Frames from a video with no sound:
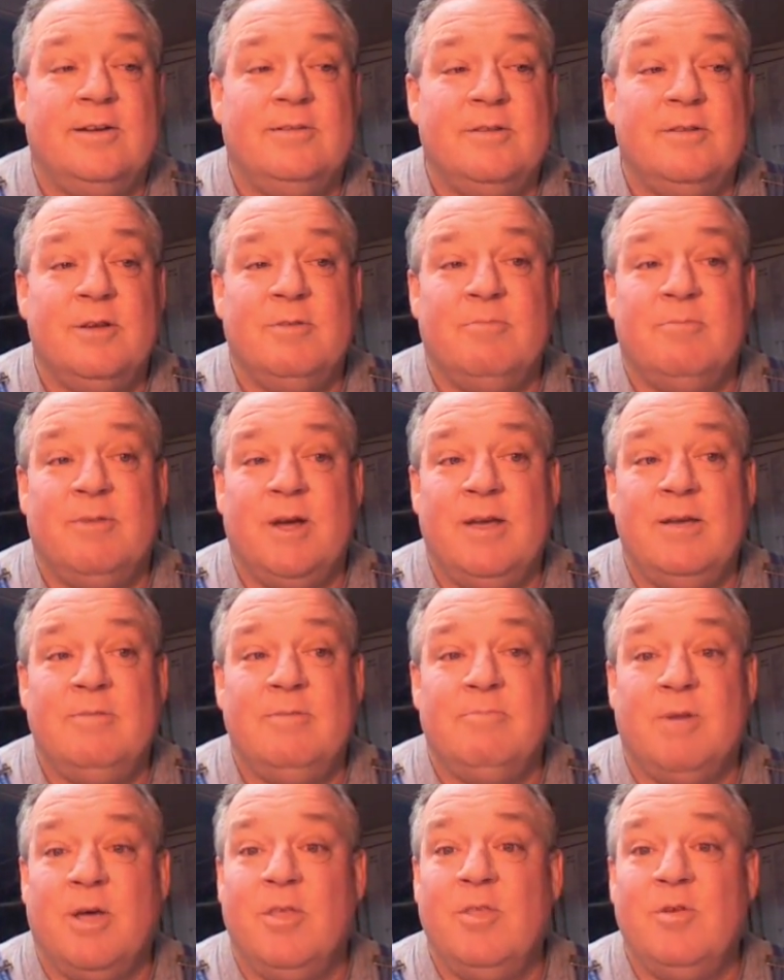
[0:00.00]
that my
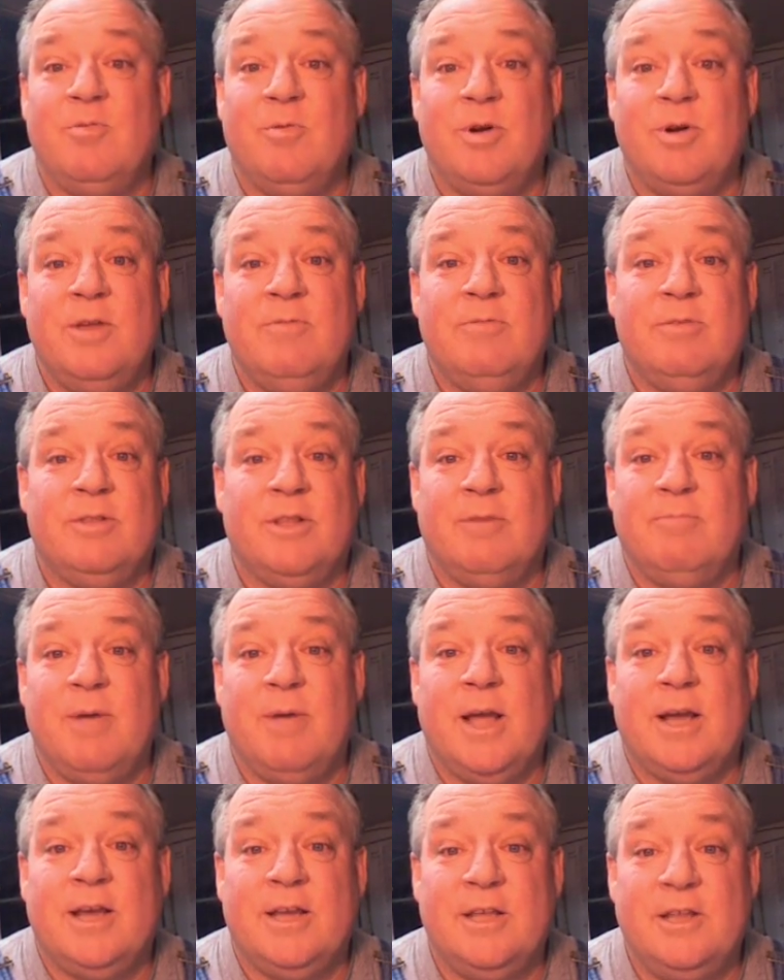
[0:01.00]
mother won't even let
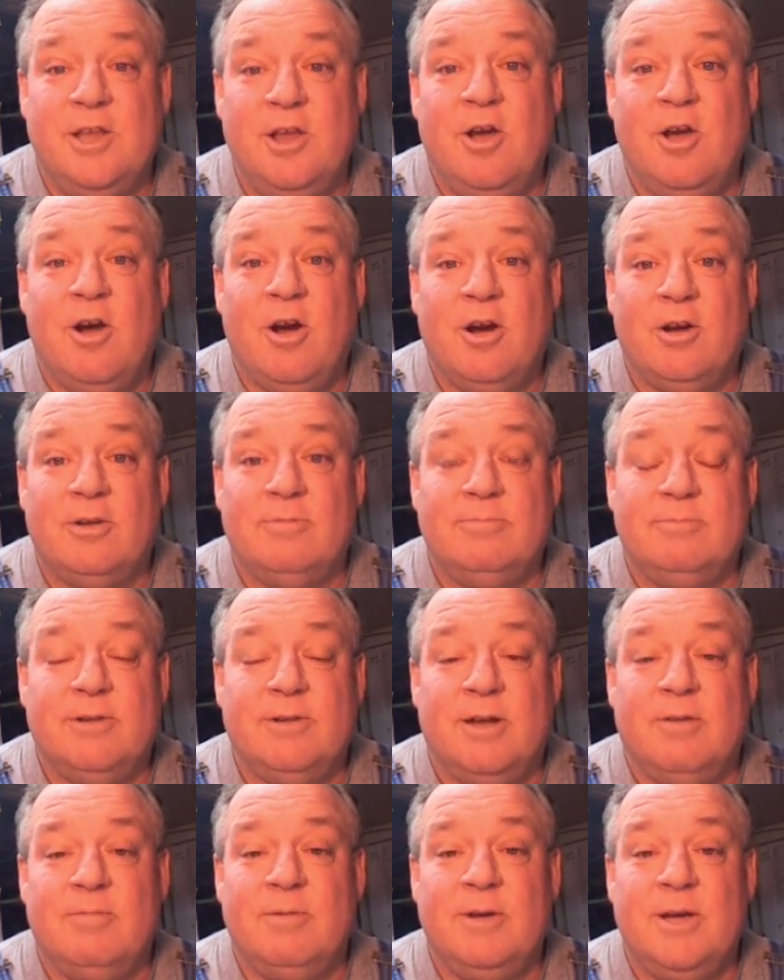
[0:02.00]
back in the yard.
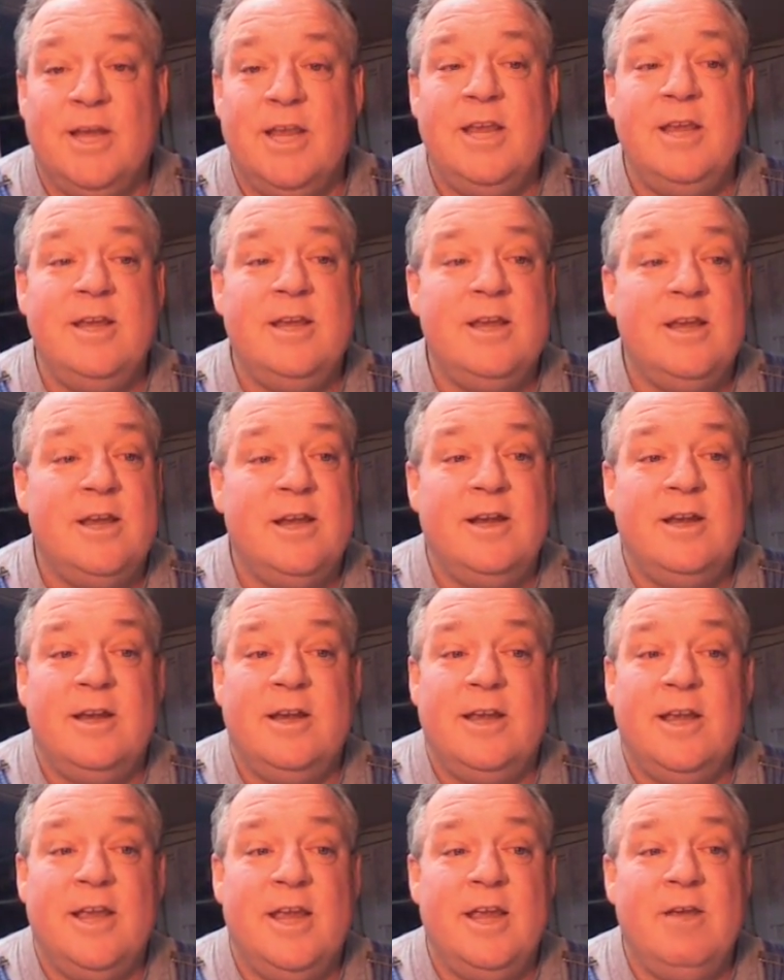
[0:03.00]
I mean,
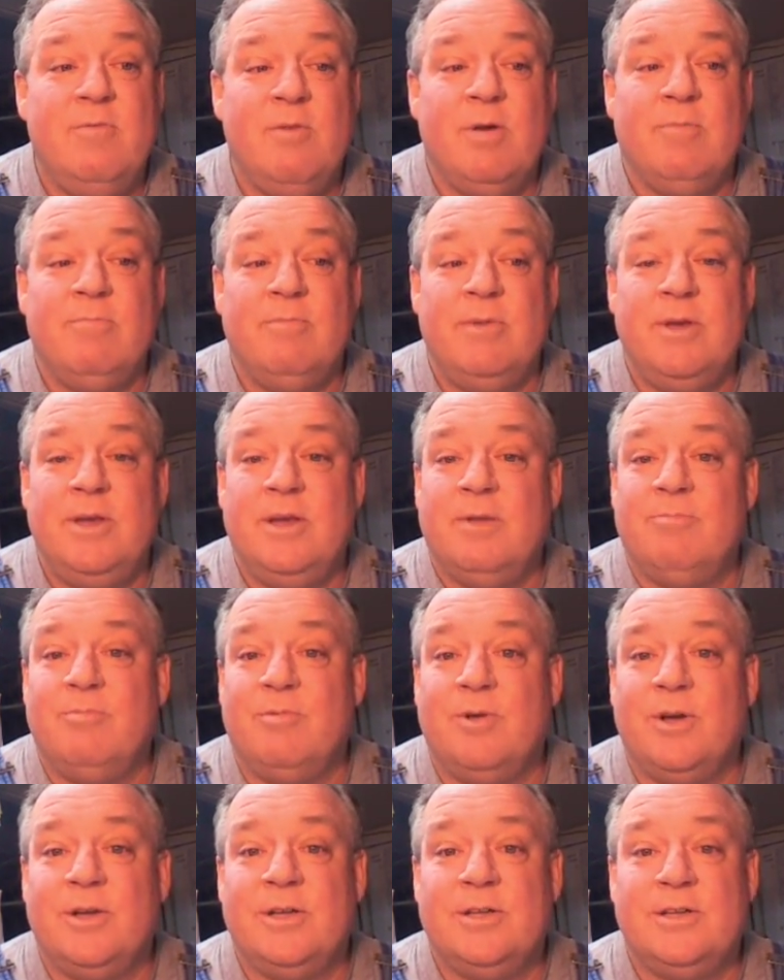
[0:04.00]
he ripped me up
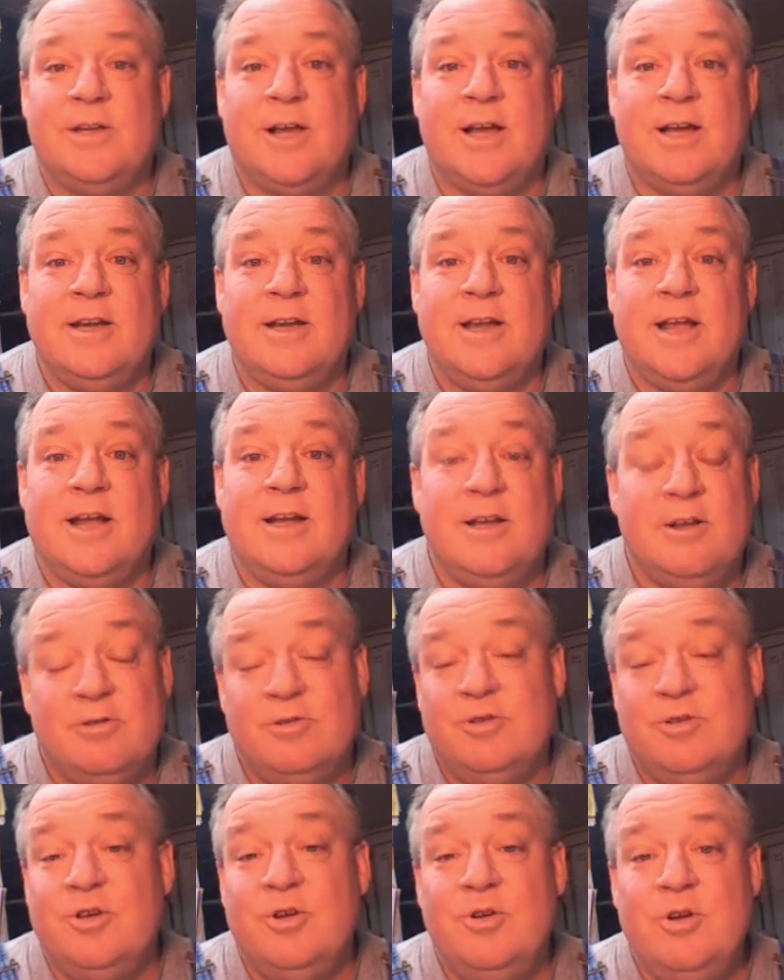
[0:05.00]
one side and down the
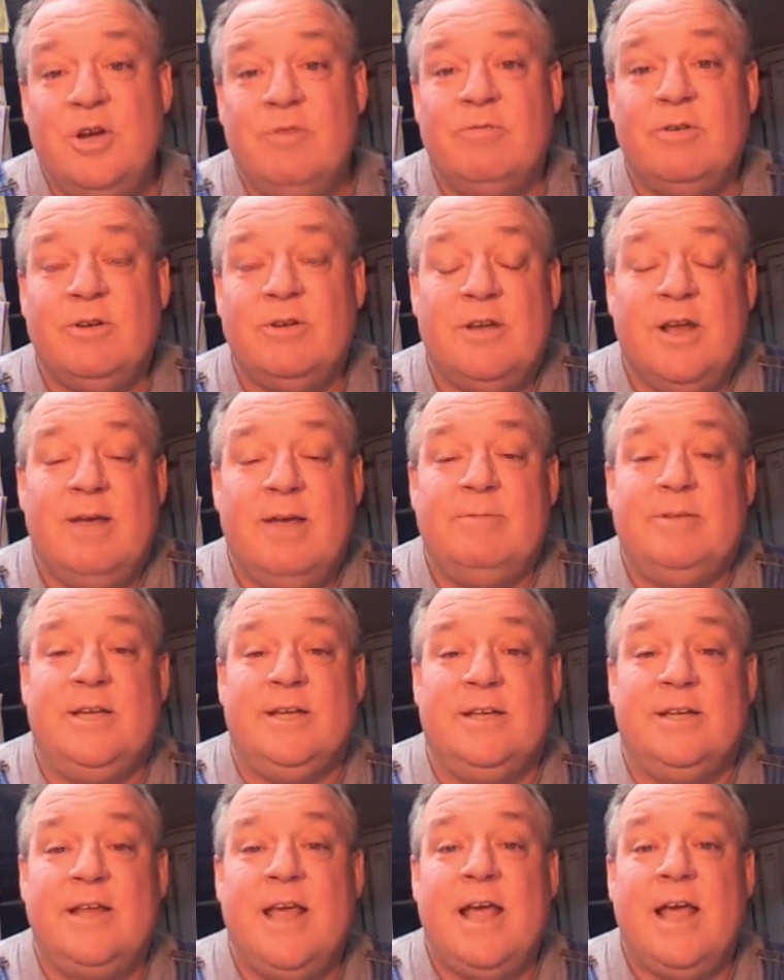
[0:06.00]
other. 2 different times
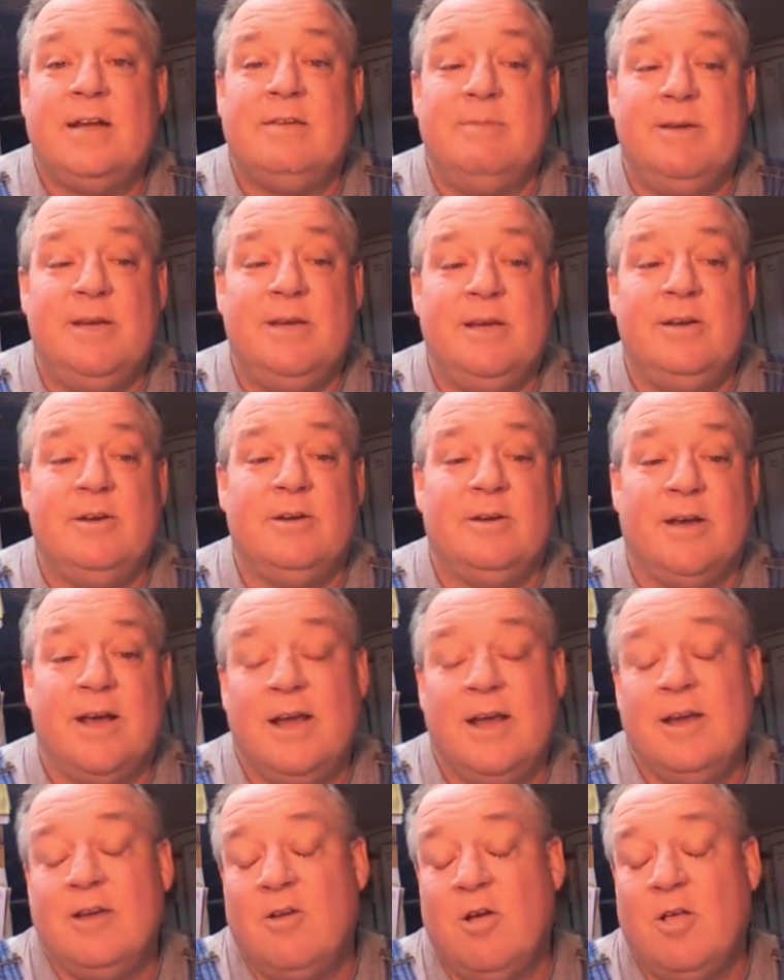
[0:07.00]
he attacked me here.
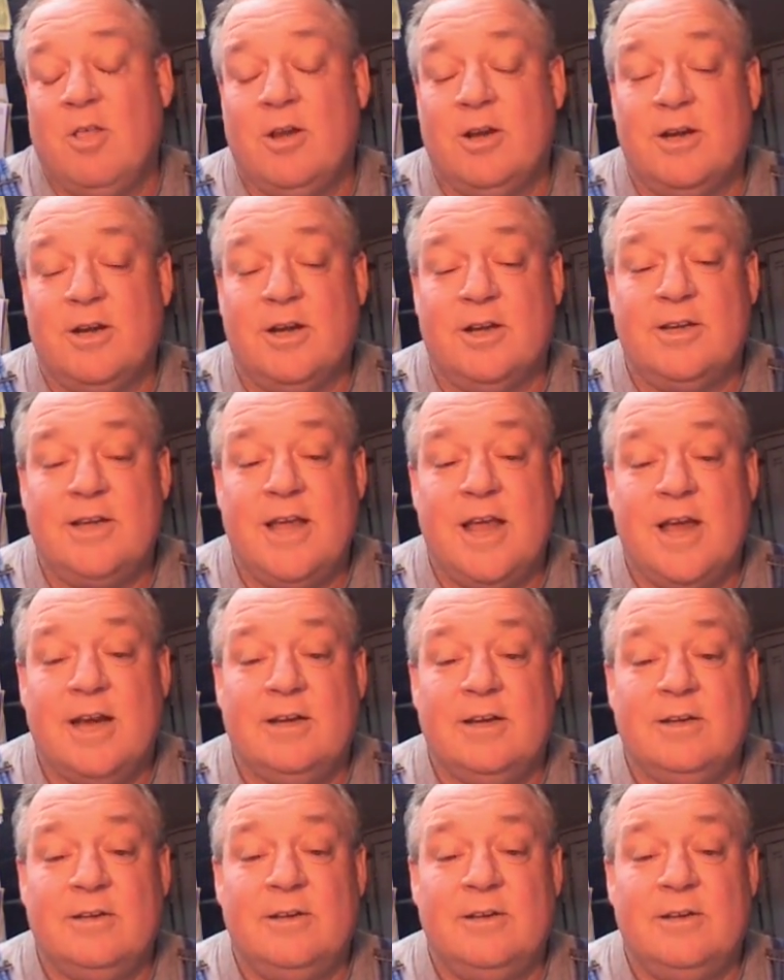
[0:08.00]
I call it an attack.